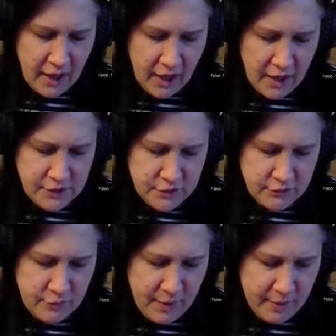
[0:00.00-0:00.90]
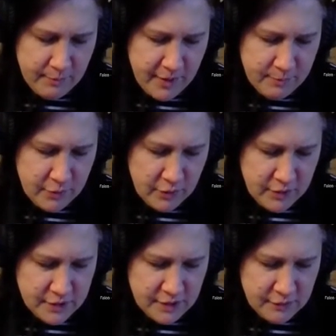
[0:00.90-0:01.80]
I do the bang bang boogie,
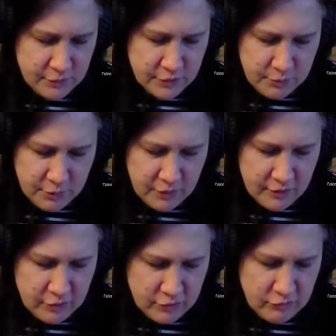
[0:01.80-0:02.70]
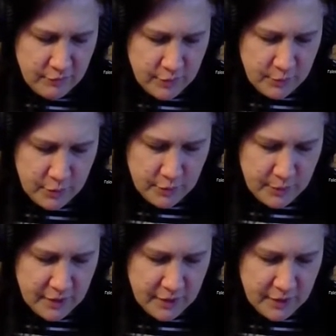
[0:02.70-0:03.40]
say up jump the boogie to the rhythm of the boogie the